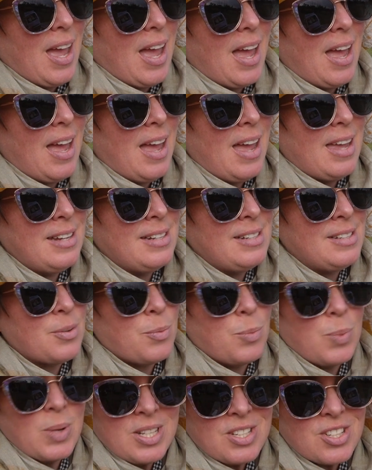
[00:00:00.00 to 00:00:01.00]
and
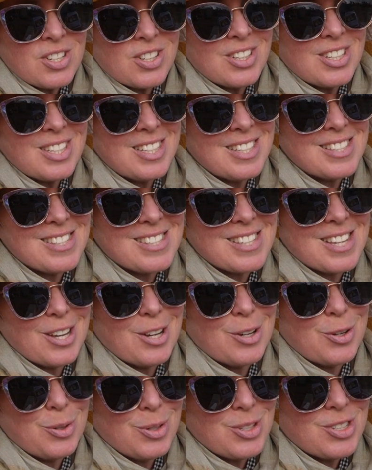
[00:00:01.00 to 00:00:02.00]
winter is
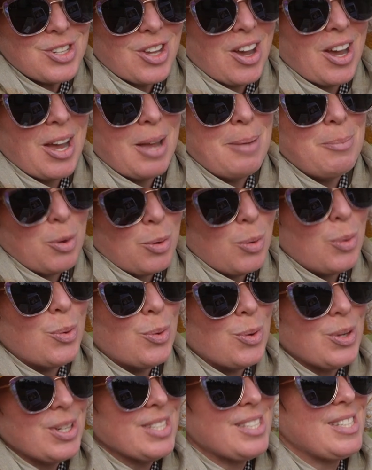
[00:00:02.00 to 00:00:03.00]
a good time, or
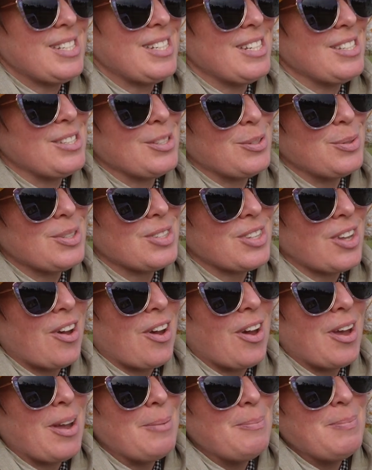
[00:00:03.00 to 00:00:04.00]
August is a good
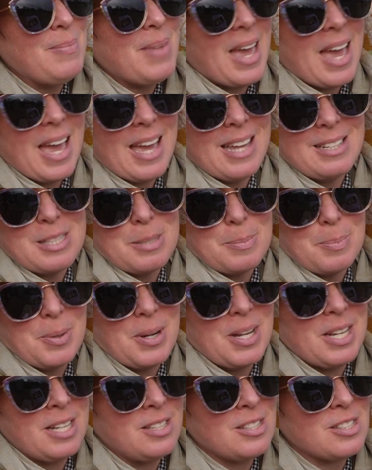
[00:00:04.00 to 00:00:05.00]
time, and
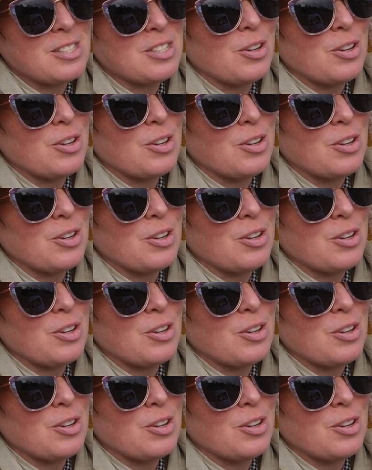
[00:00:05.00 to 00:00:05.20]
spring. So